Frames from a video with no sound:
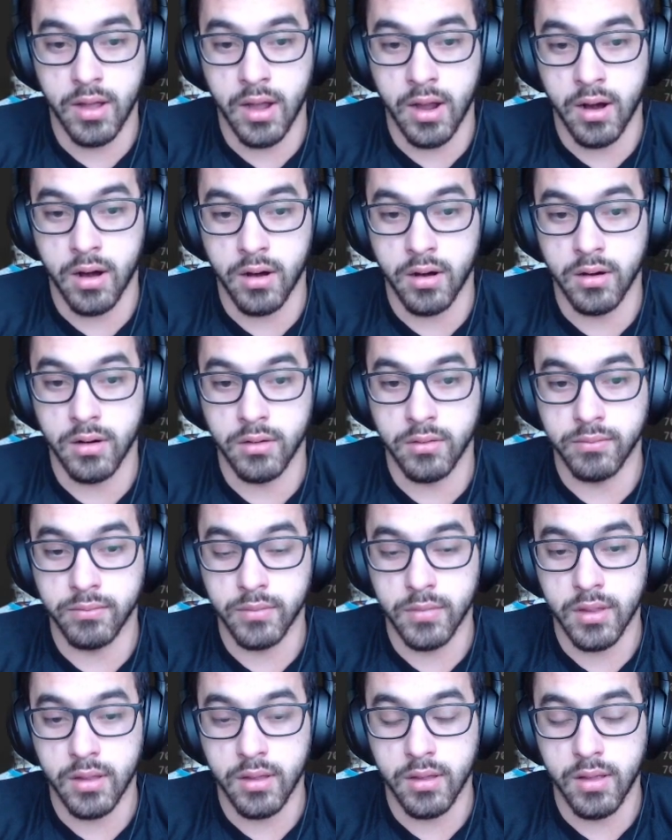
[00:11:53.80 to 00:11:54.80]

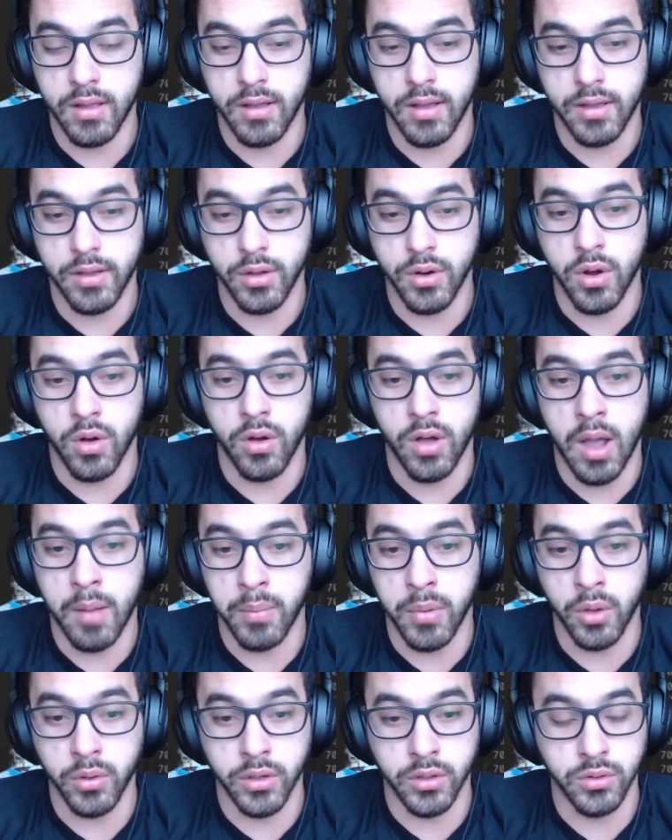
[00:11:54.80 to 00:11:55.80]

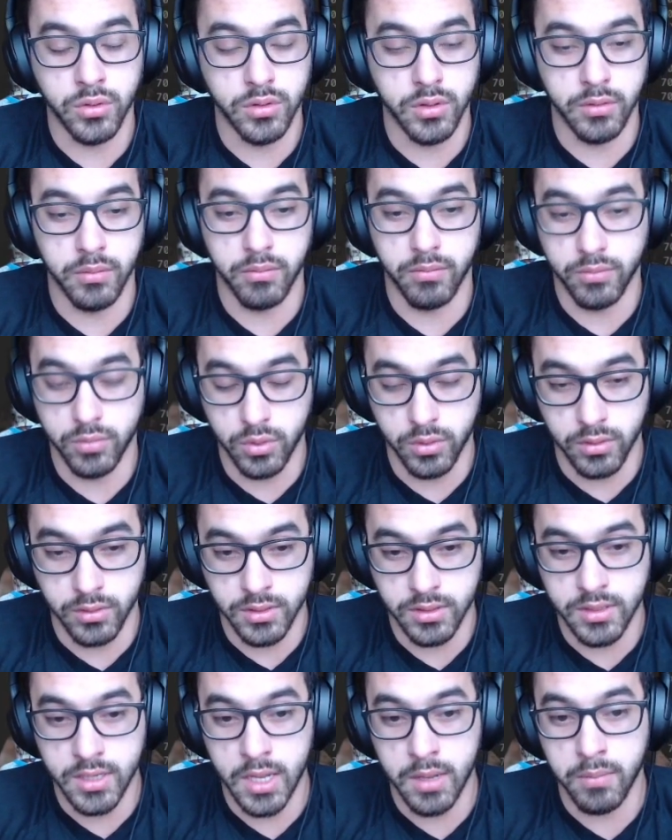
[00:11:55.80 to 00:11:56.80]
uploaded to the
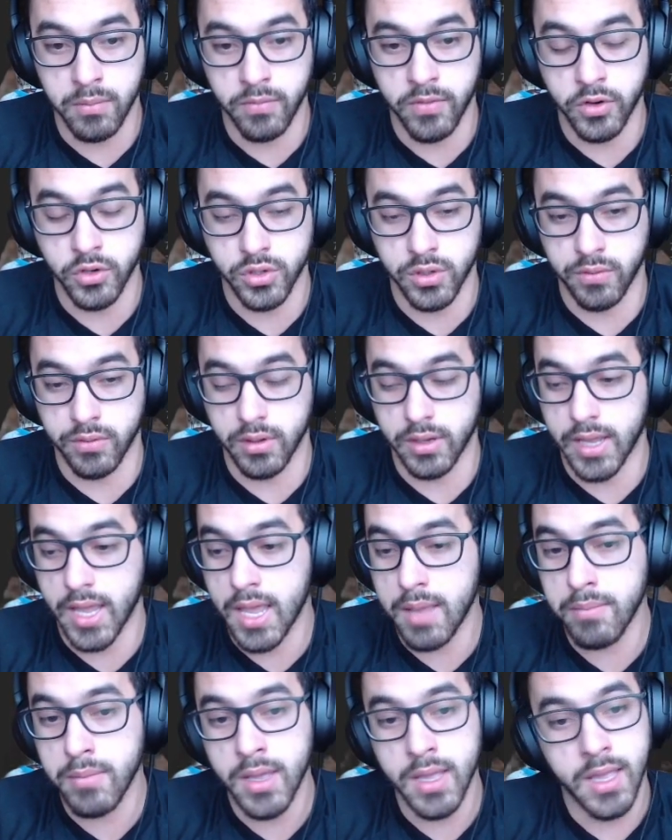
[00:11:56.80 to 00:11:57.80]
Steam version of the
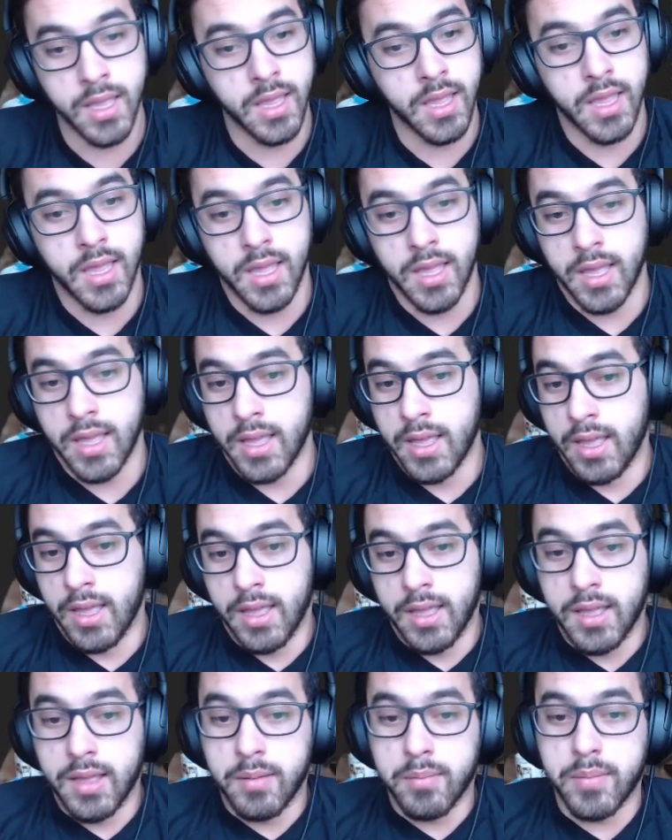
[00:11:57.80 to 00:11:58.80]
game.
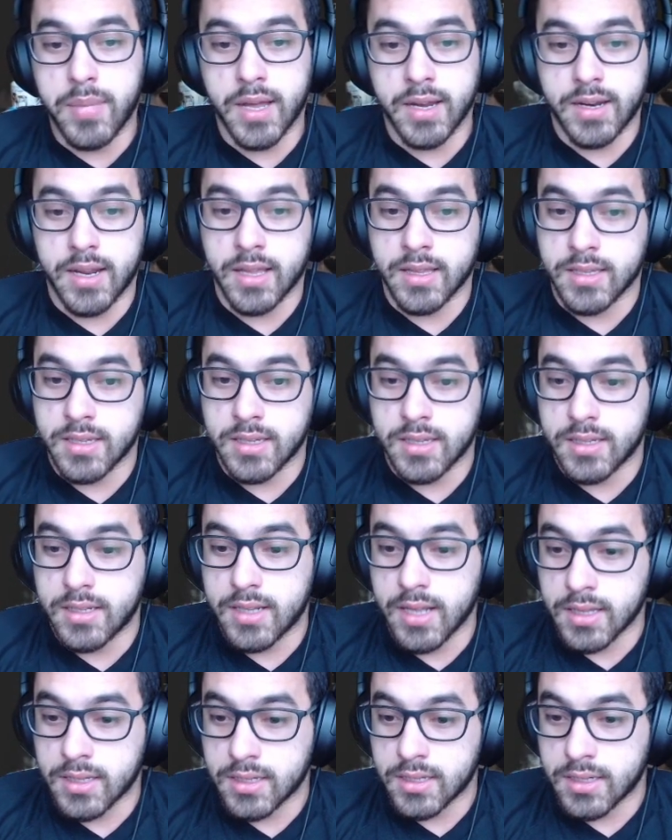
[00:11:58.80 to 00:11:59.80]
But
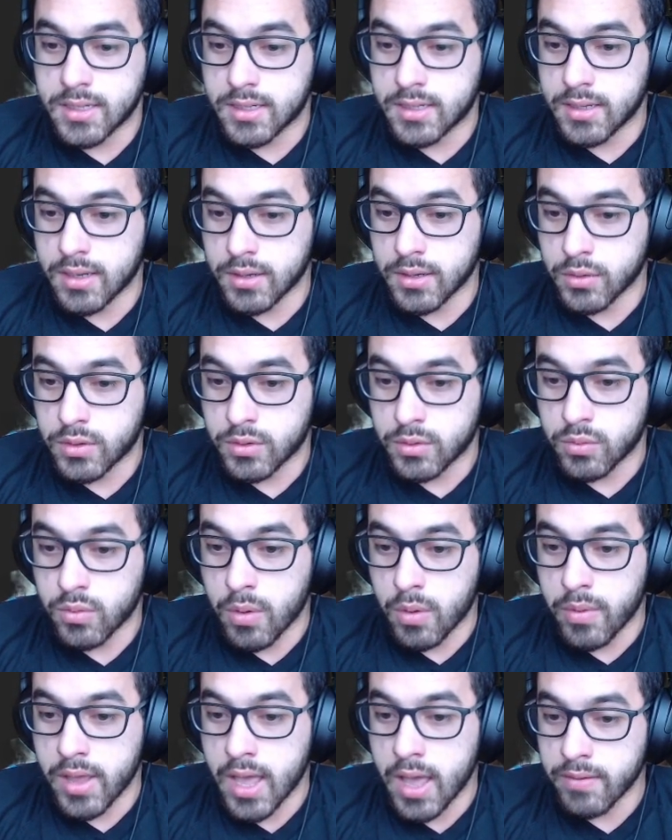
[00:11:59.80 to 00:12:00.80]
that's
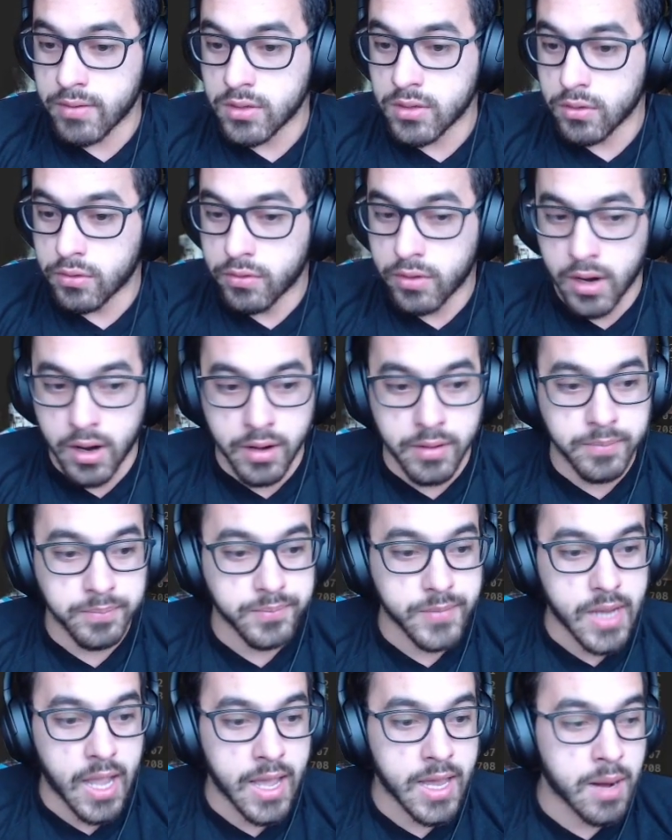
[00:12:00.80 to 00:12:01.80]
what we have so far.
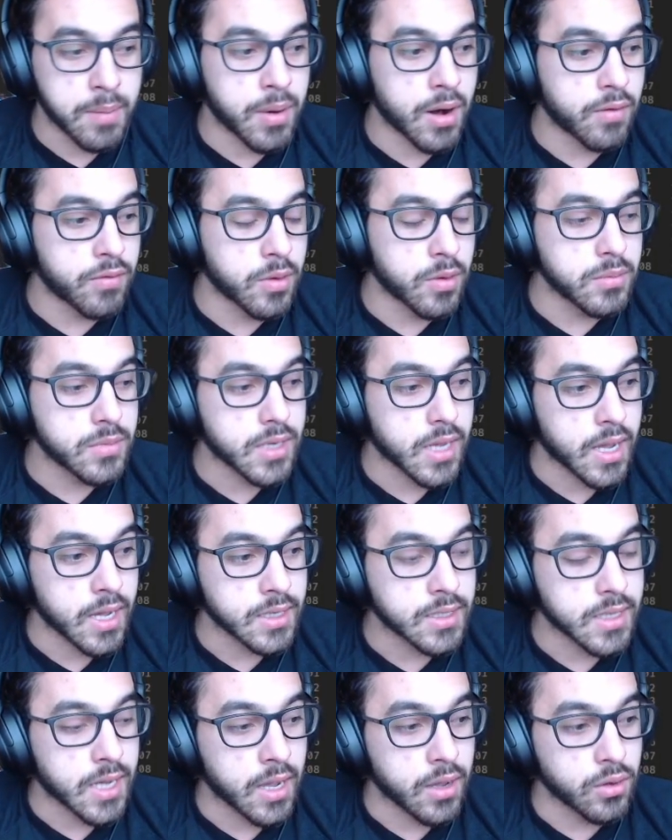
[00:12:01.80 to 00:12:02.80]
And apart from
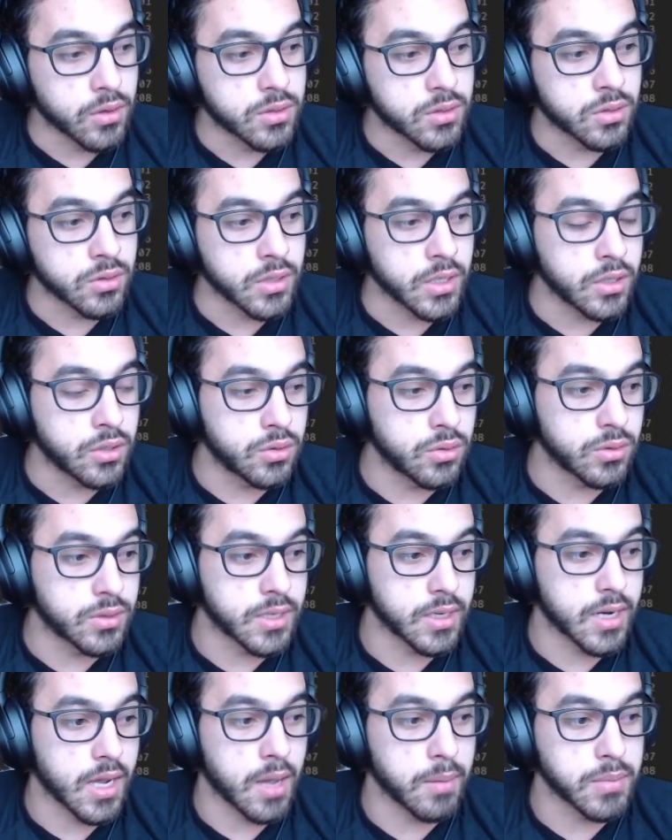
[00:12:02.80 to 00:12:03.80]
that, I also need to
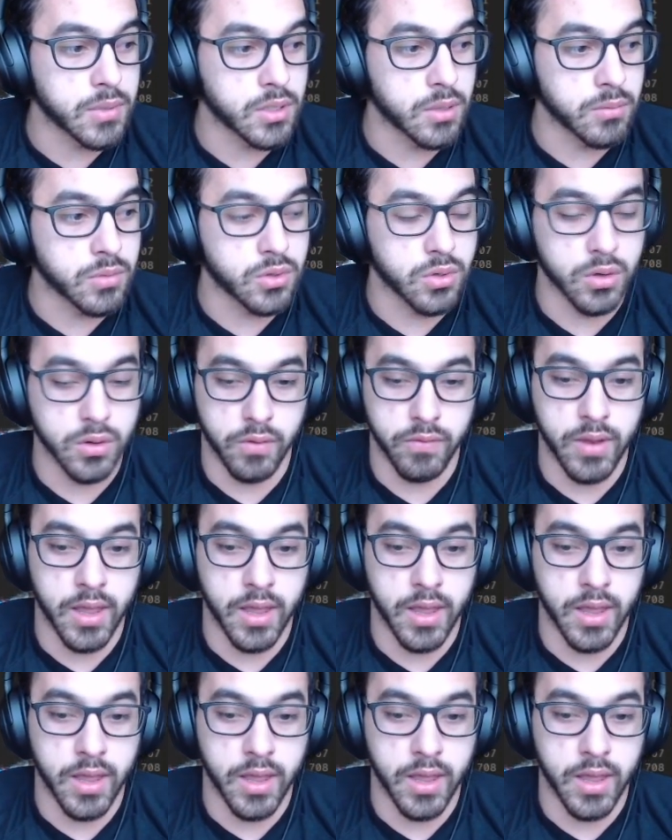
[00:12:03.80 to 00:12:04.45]
set up some sort